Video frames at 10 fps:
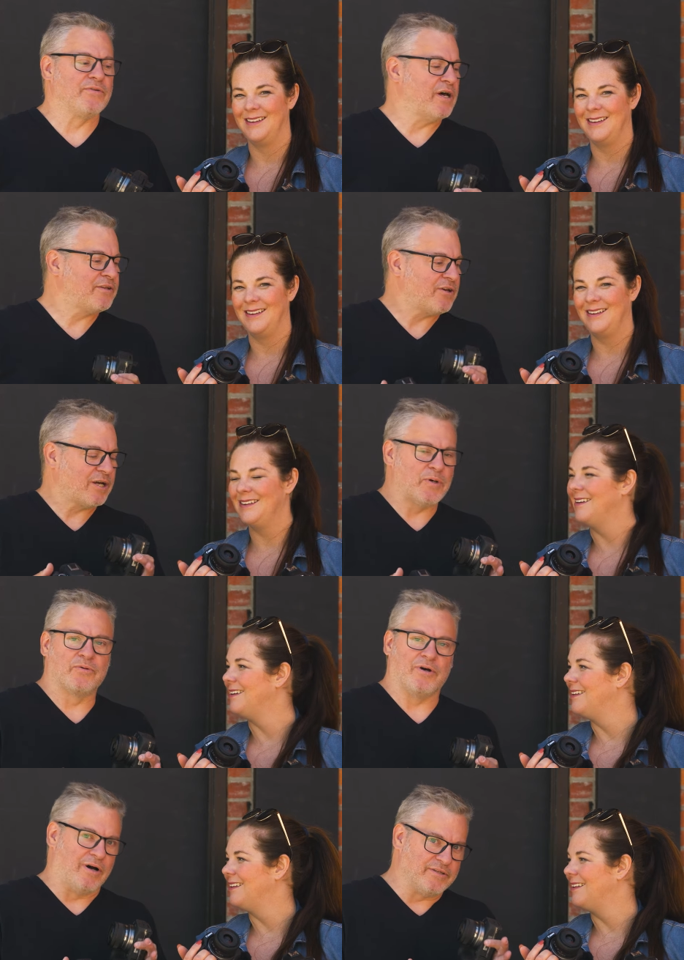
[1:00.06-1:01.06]
Speaker 1: a lot to talk about
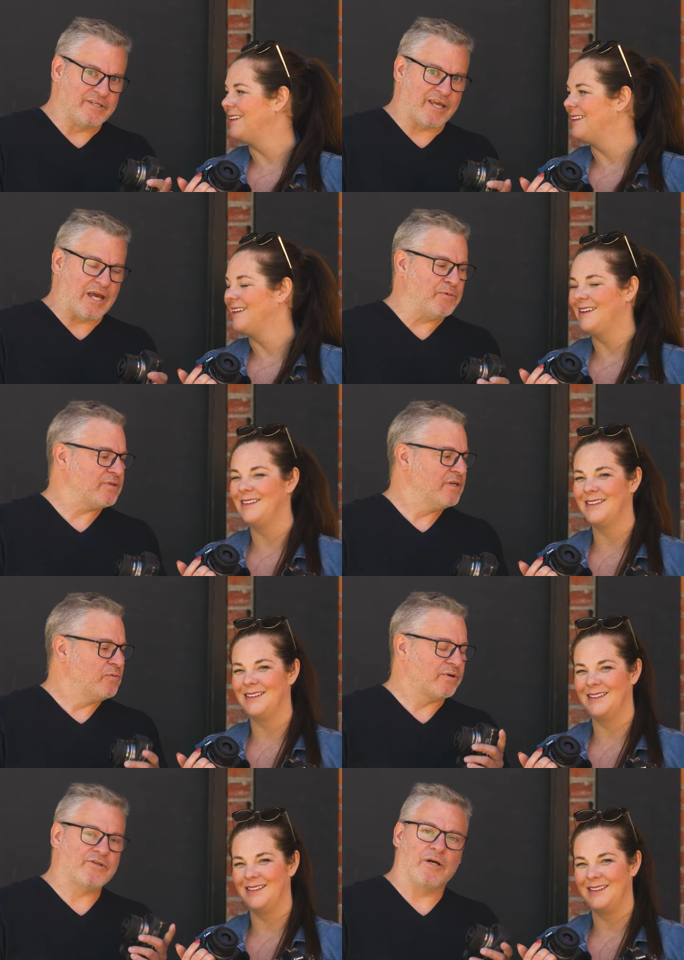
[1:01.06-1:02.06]
with all these cameras.
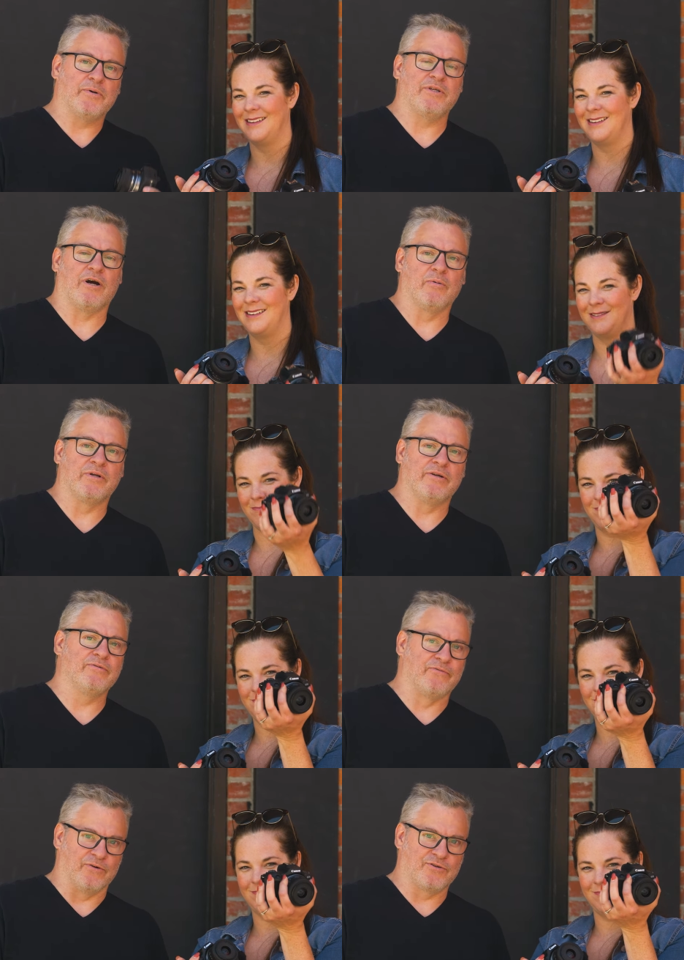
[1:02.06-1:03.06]
We're gonna talk about the
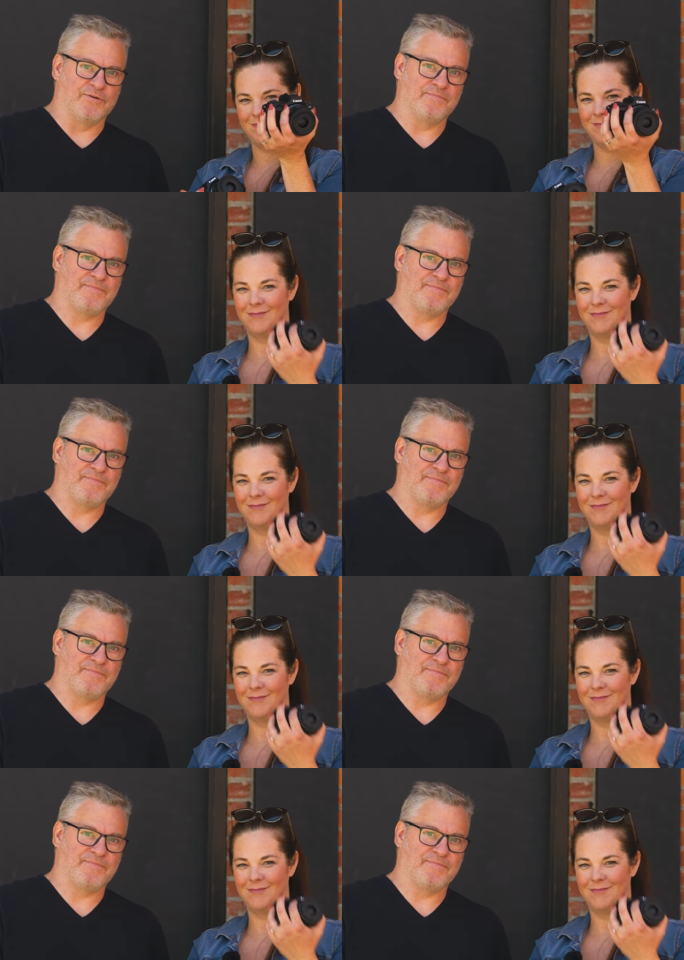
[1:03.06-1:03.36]
R100 first.